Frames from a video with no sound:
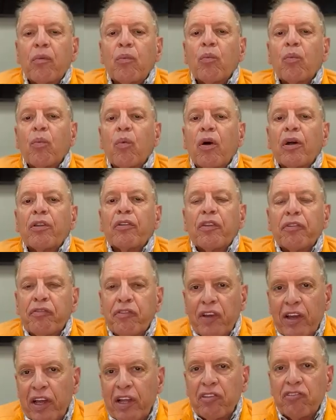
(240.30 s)
one of the
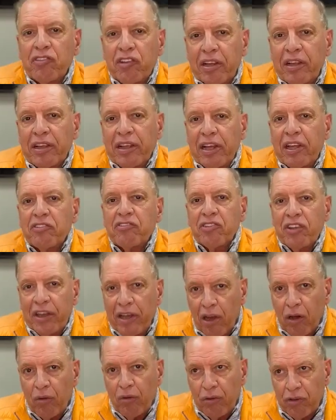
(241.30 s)
things that gets
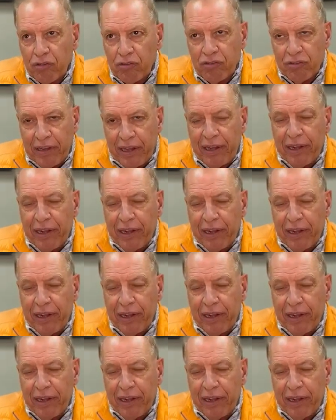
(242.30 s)
elders